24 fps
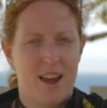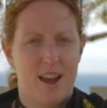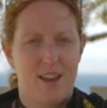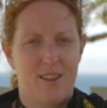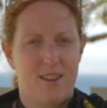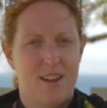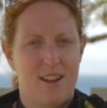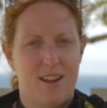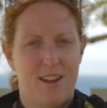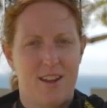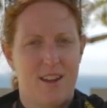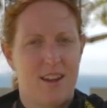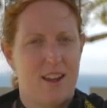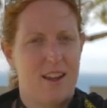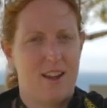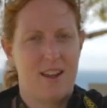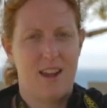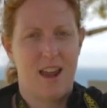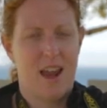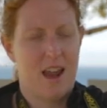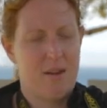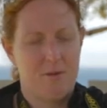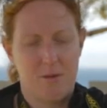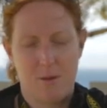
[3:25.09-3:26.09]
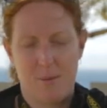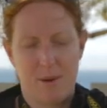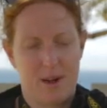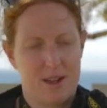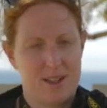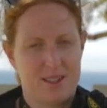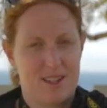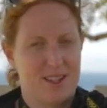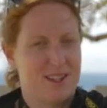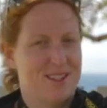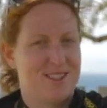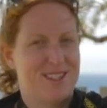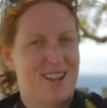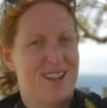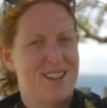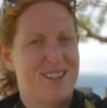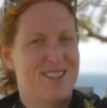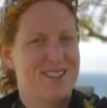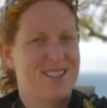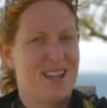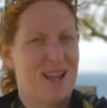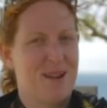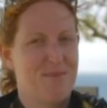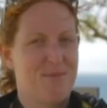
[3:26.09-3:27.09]
I think everybody's going to say
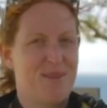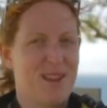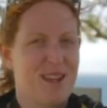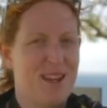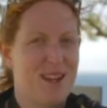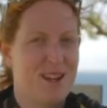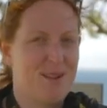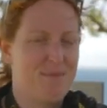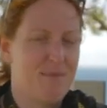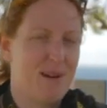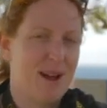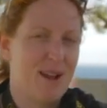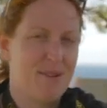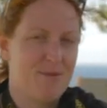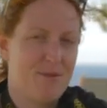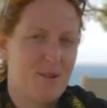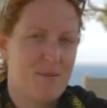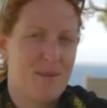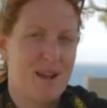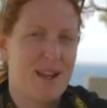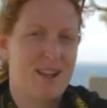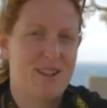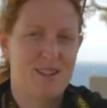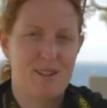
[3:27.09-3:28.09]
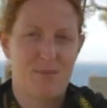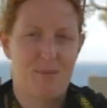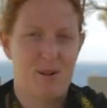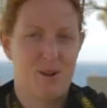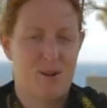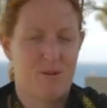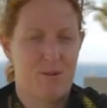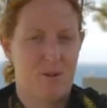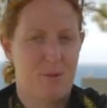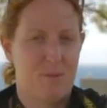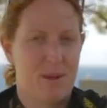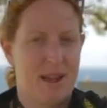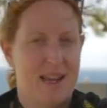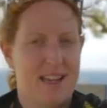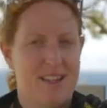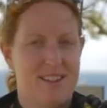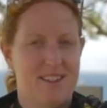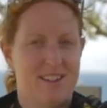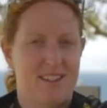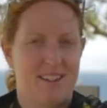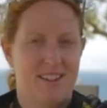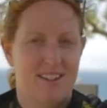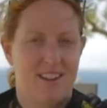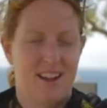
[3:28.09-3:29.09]
the same thing, but for me it's a beautiful
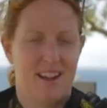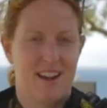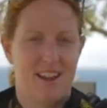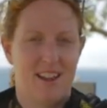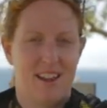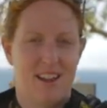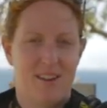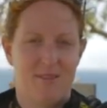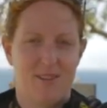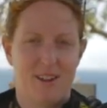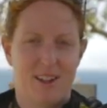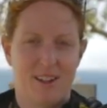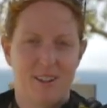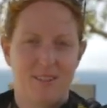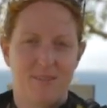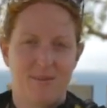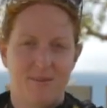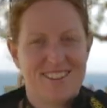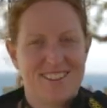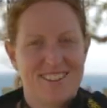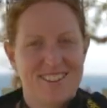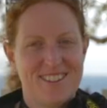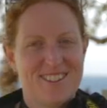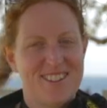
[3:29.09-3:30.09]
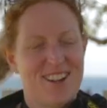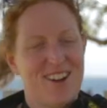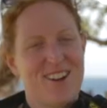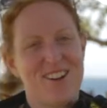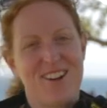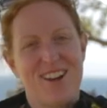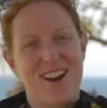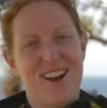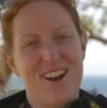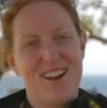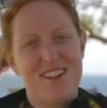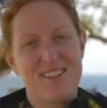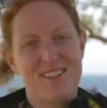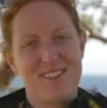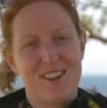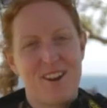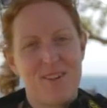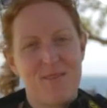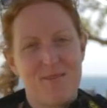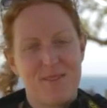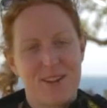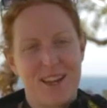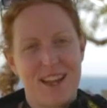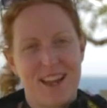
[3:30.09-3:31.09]
piece and I love it. So guys,
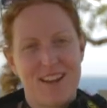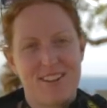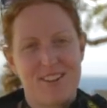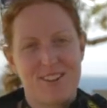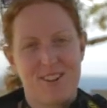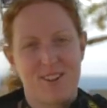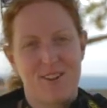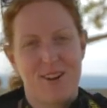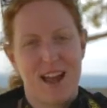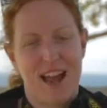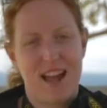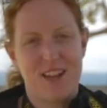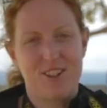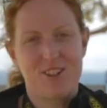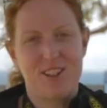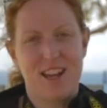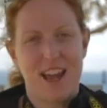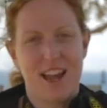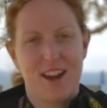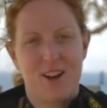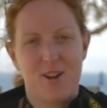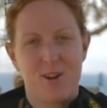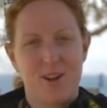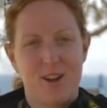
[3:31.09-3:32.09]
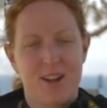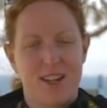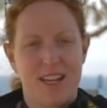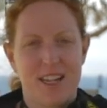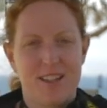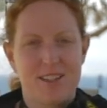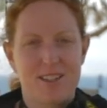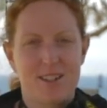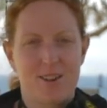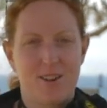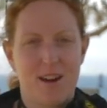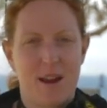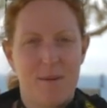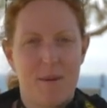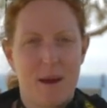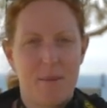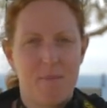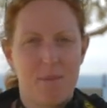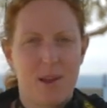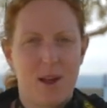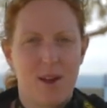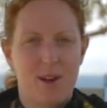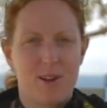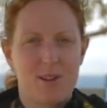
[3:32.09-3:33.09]
don't forget to hashtag all your Instagram
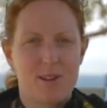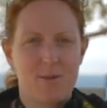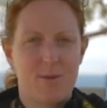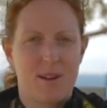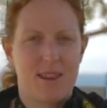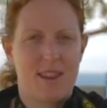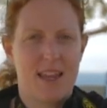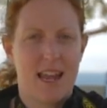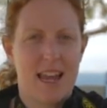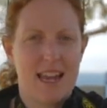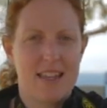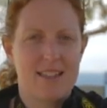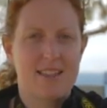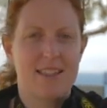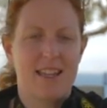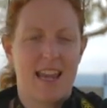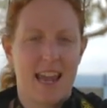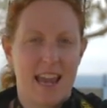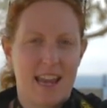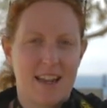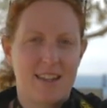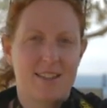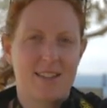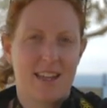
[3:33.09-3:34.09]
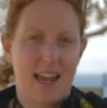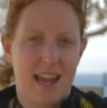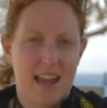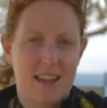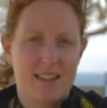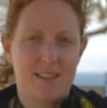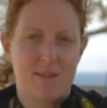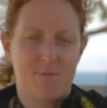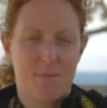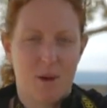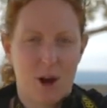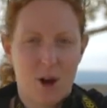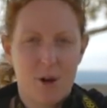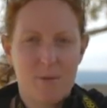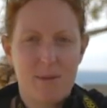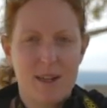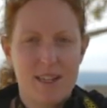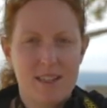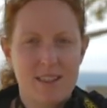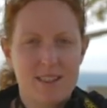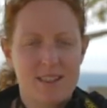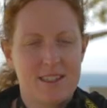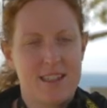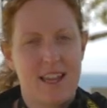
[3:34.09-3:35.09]
uploads with SXS
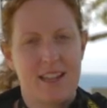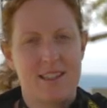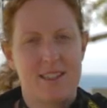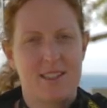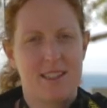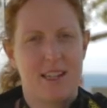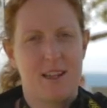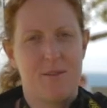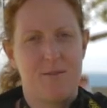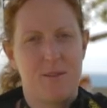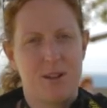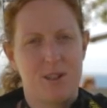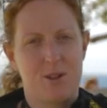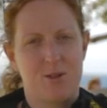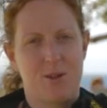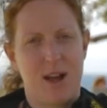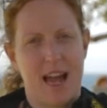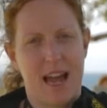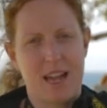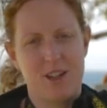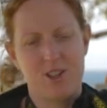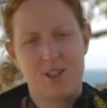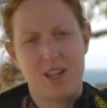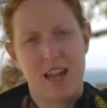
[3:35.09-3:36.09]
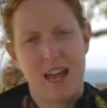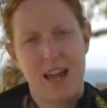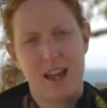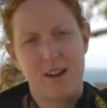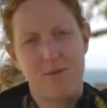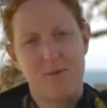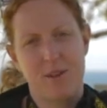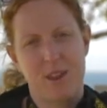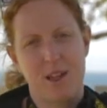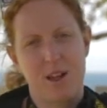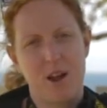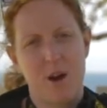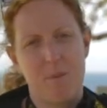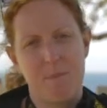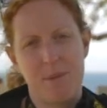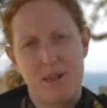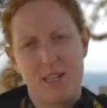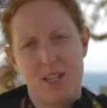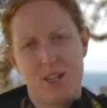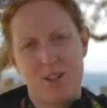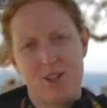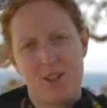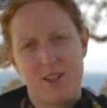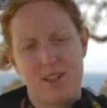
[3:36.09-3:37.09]
Moments. That's the official hashtag for the
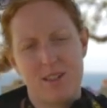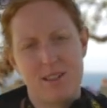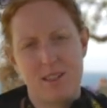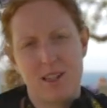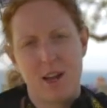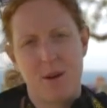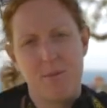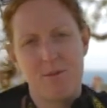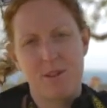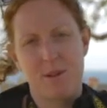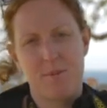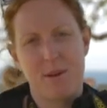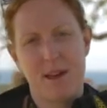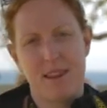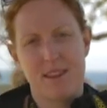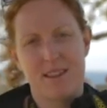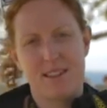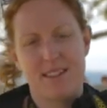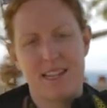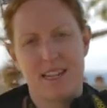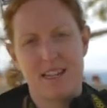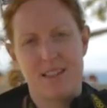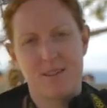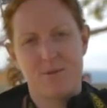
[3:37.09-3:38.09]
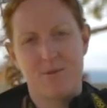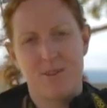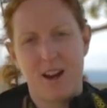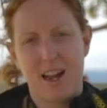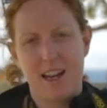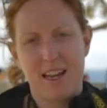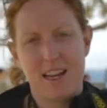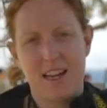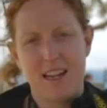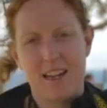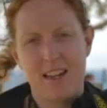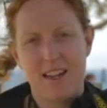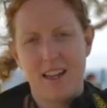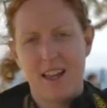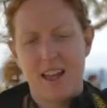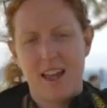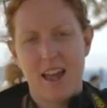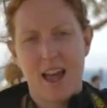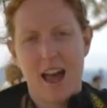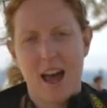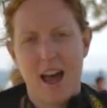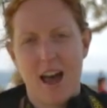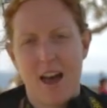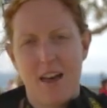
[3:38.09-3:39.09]
competition Sculpture by the Sea is running.
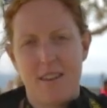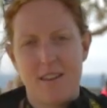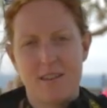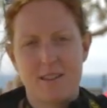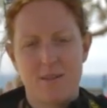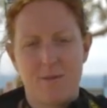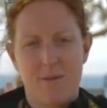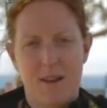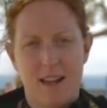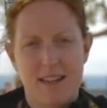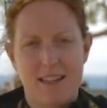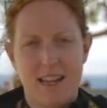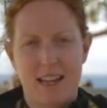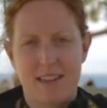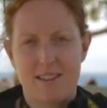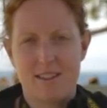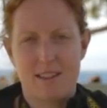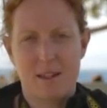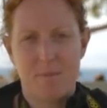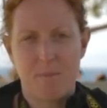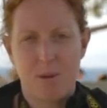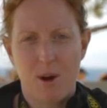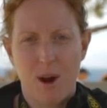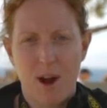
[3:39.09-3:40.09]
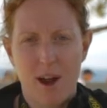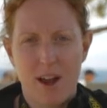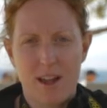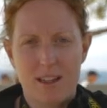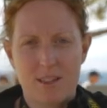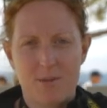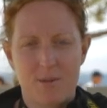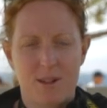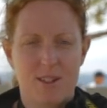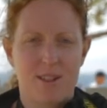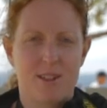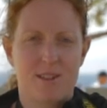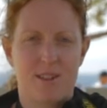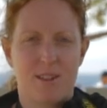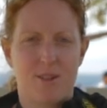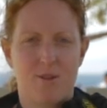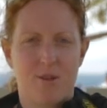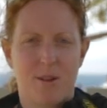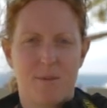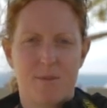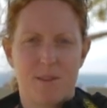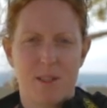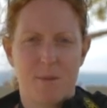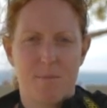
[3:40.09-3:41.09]
There's a fantastic prize, which is a
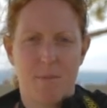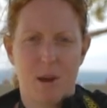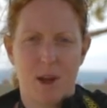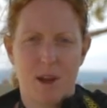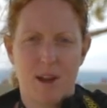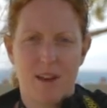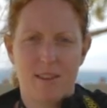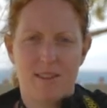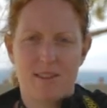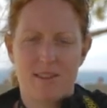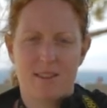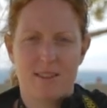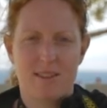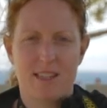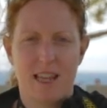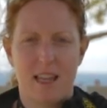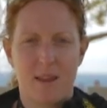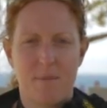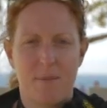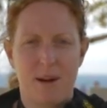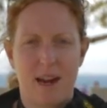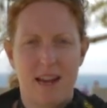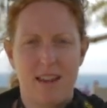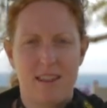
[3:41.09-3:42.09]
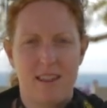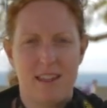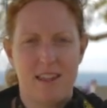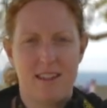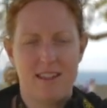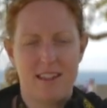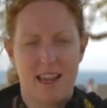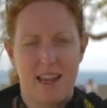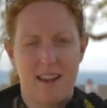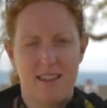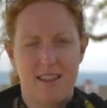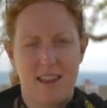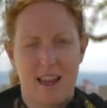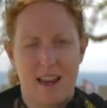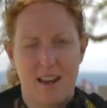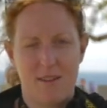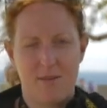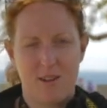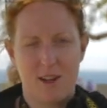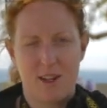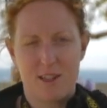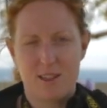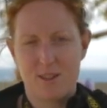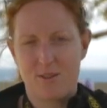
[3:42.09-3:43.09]
trip to Perth to celebrate the 10th
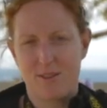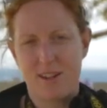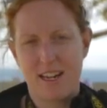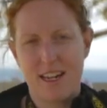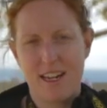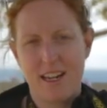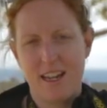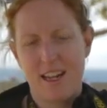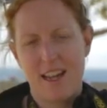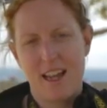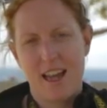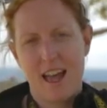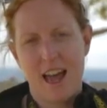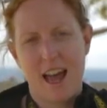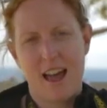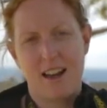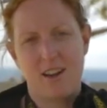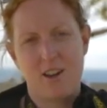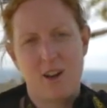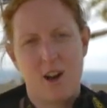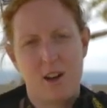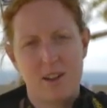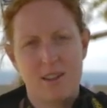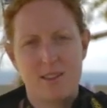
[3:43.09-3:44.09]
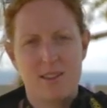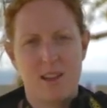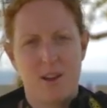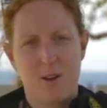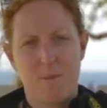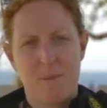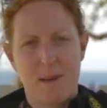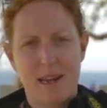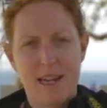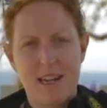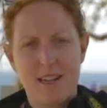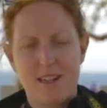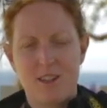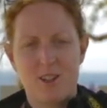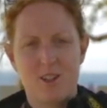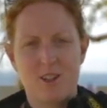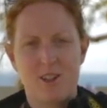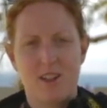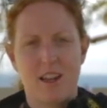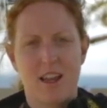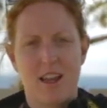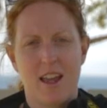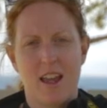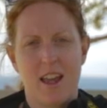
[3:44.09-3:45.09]
anniversary at Cottesloe
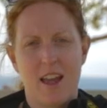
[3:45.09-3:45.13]
Beach.